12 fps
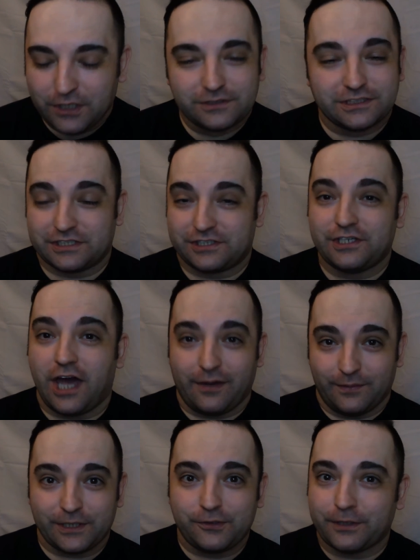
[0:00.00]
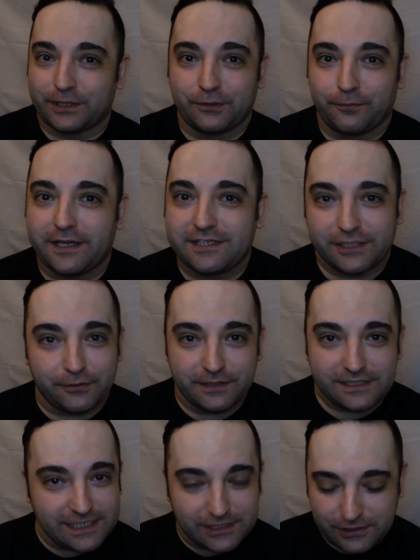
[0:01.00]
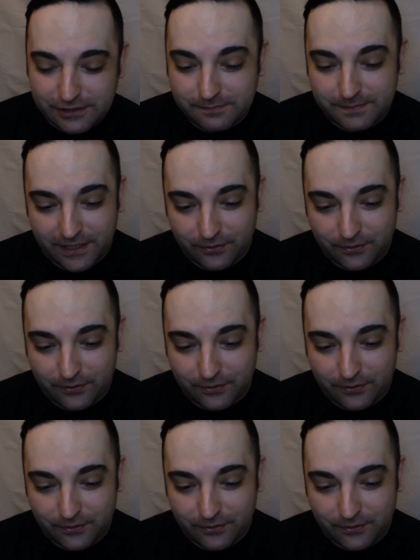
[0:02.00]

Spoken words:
Just not what critical race theory teaches, by